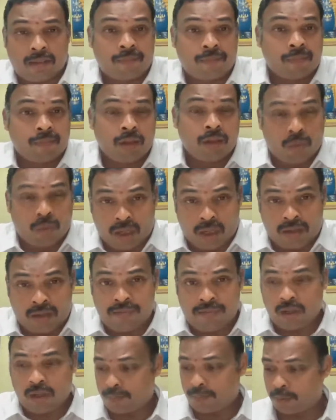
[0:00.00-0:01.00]
wonderful
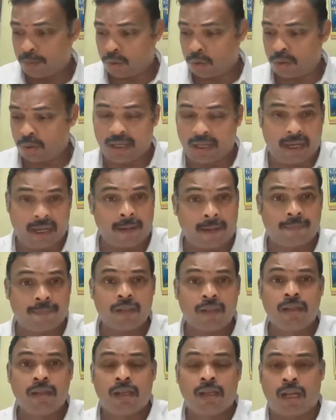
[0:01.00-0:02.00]
opportunity
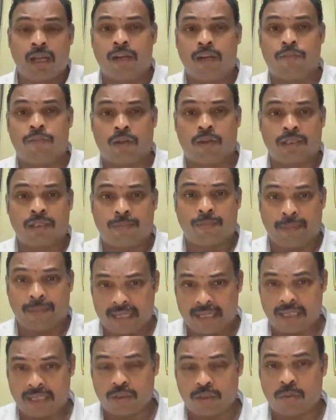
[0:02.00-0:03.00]
and for the
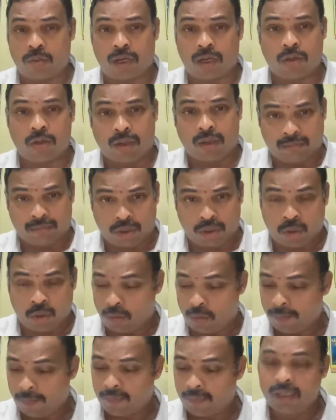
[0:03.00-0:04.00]
patience what you have shown.
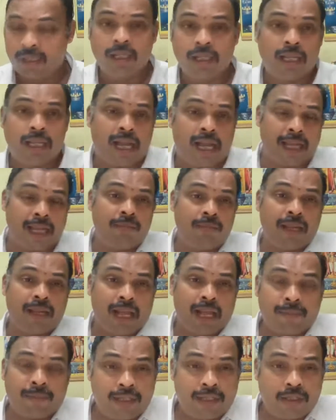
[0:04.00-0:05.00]
I'll be
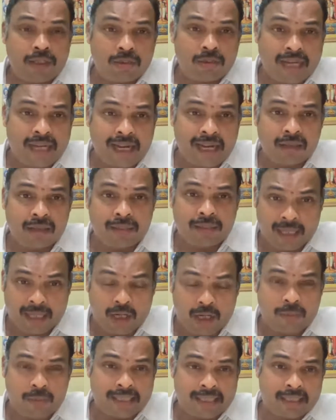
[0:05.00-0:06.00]
happy to take up any
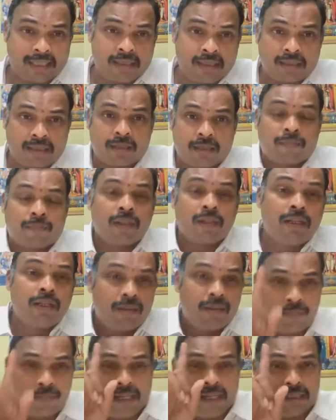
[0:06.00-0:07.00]
questions.
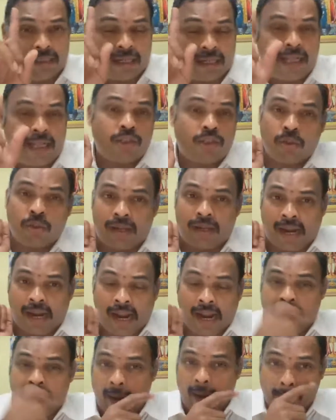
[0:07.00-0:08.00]
Please raise your
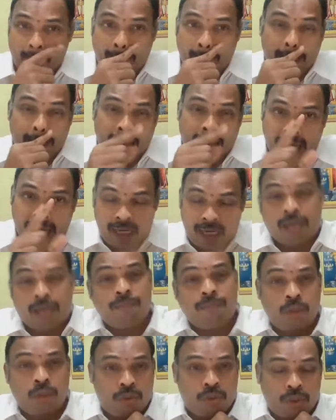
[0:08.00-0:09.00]
hand. I'll
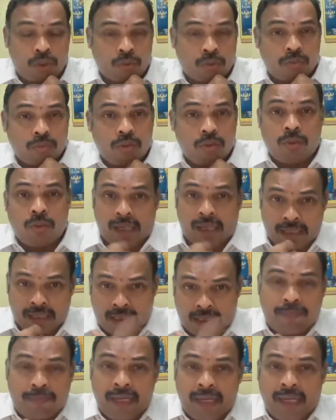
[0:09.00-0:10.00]
unmute you. You can
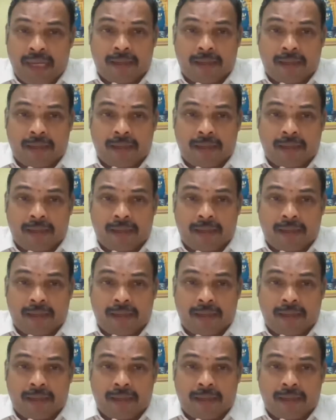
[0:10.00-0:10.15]
speak